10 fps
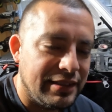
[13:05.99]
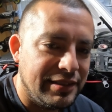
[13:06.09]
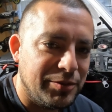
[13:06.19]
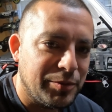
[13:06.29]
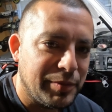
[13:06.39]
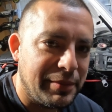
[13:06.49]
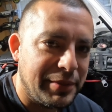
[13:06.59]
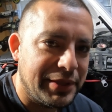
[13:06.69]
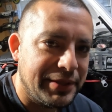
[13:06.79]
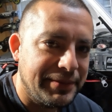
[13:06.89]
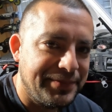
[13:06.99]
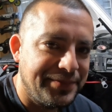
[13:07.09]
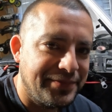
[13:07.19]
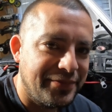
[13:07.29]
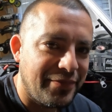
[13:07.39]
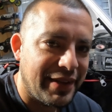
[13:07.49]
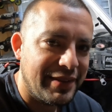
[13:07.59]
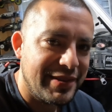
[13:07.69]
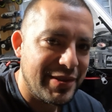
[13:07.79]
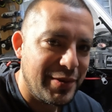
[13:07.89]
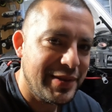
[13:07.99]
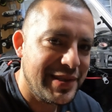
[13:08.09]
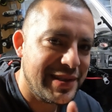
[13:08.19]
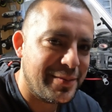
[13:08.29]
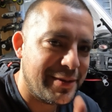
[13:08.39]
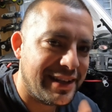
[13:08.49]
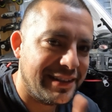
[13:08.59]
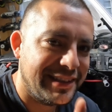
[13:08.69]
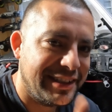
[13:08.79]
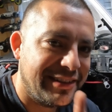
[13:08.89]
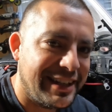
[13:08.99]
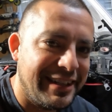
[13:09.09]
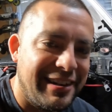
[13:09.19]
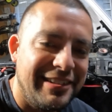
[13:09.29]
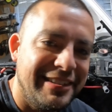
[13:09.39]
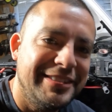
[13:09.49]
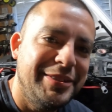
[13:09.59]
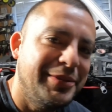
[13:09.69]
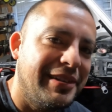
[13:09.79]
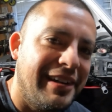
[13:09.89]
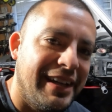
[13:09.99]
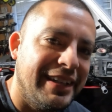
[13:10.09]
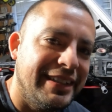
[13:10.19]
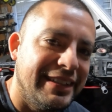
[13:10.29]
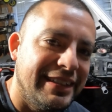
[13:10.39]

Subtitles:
Just remember, there's always someone out there grinding harder than you, all right?